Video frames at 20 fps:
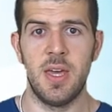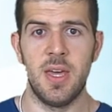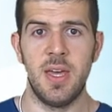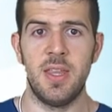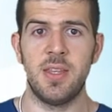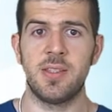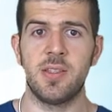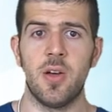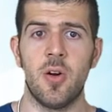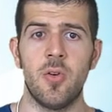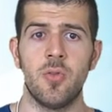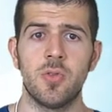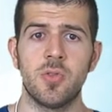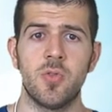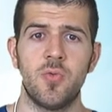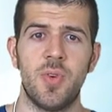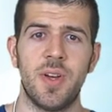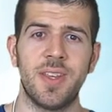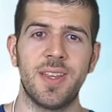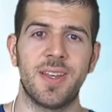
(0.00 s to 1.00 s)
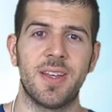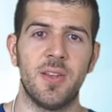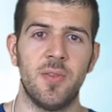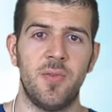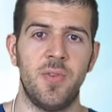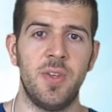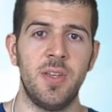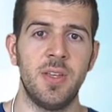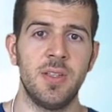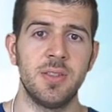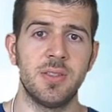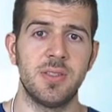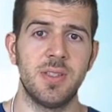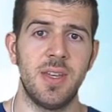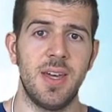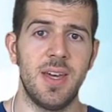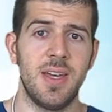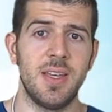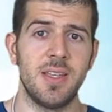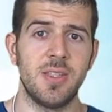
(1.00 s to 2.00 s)
It is also rather convenient
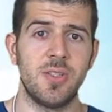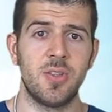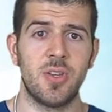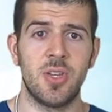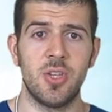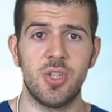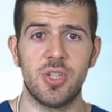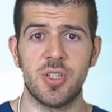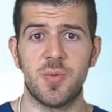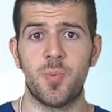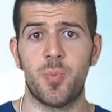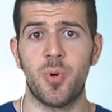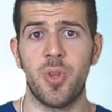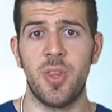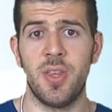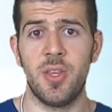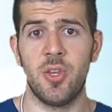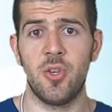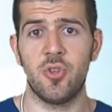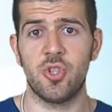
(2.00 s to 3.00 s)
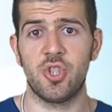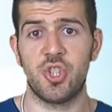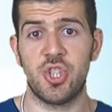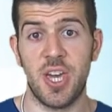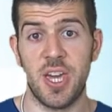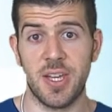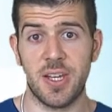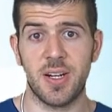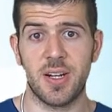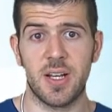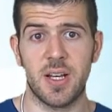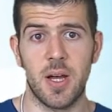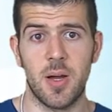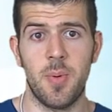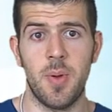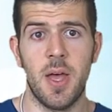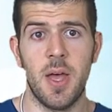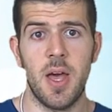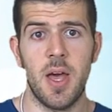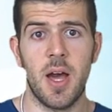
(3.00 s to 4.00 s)
as you can just put it in your shaker
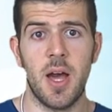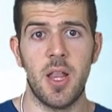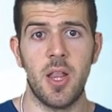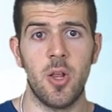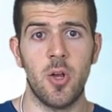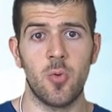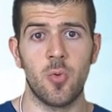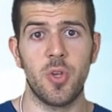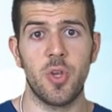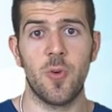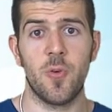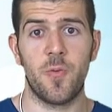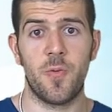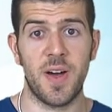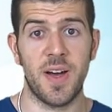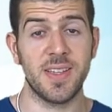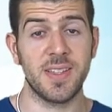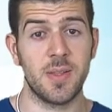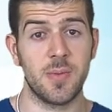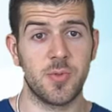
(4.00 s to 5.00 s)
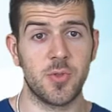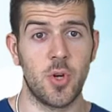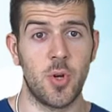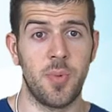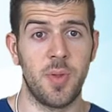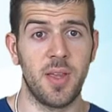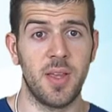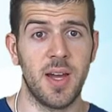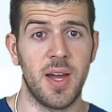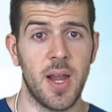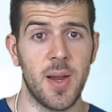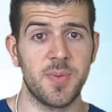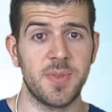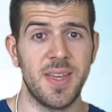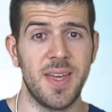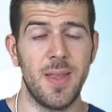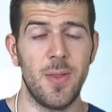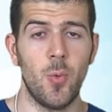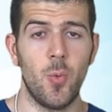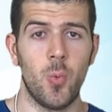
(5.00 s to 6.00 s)
cup along with your fast absorbing carbs
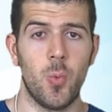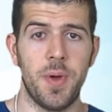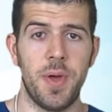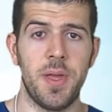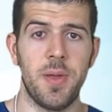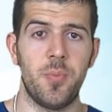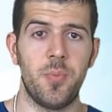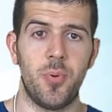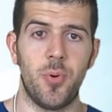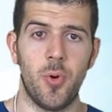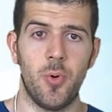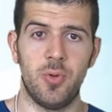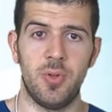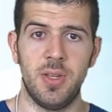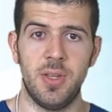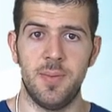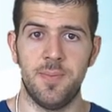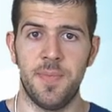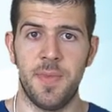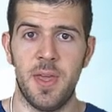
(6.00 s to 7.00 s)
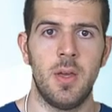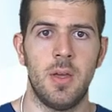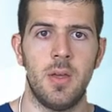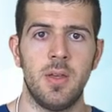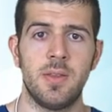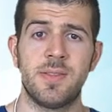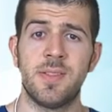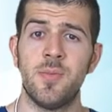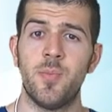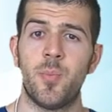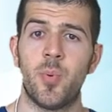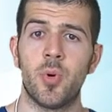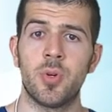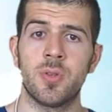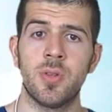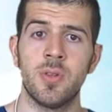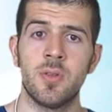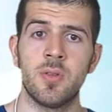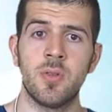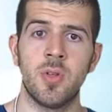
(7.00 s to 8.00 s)
and whey protein. It's
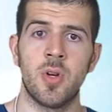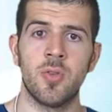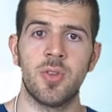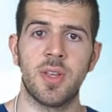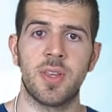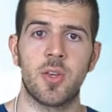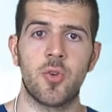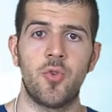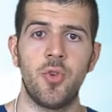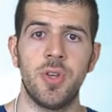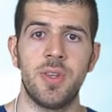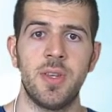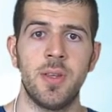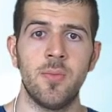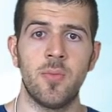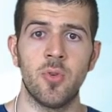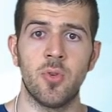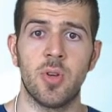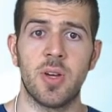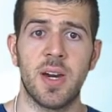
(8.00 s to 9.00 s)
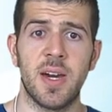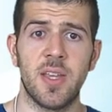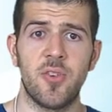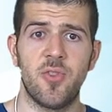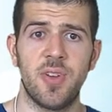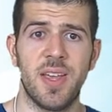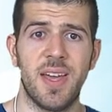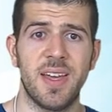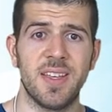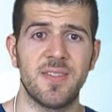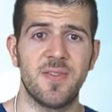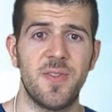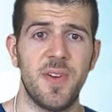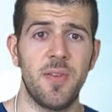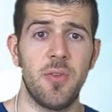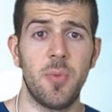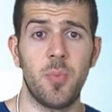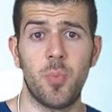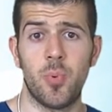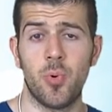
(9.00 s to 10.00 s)
important to know that creatine monohydrate has
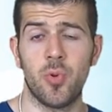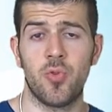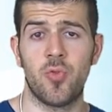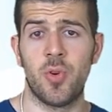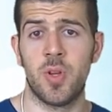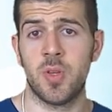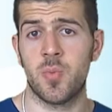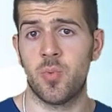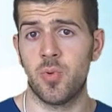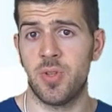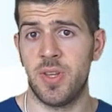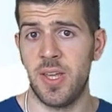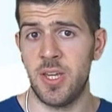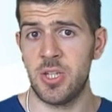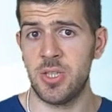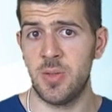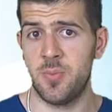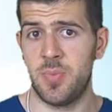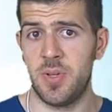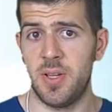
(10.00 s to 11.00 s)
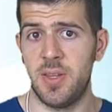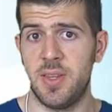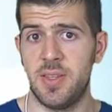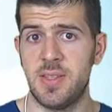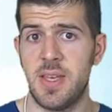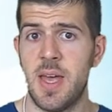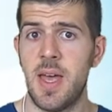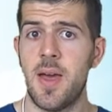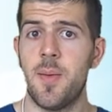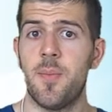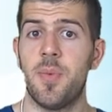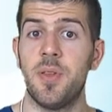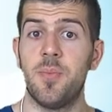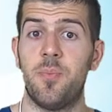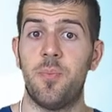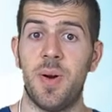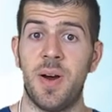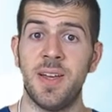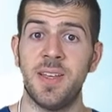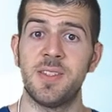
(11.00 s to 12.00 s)
very poor transportation abilities
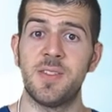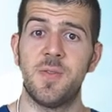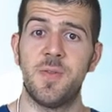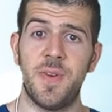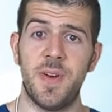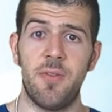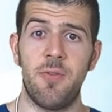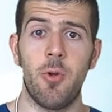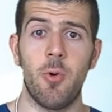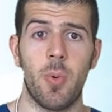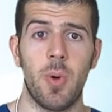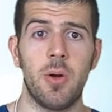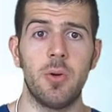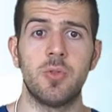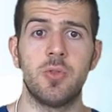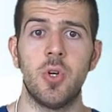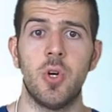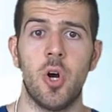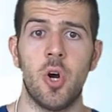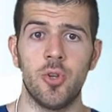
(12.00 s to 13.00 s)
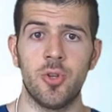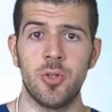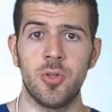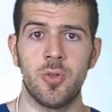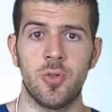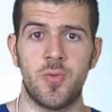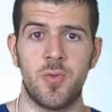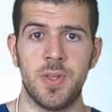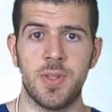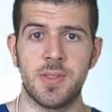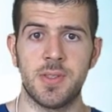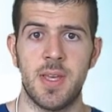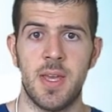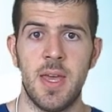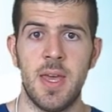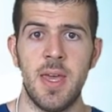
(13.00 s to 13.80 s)
but binds very well to other nutrients.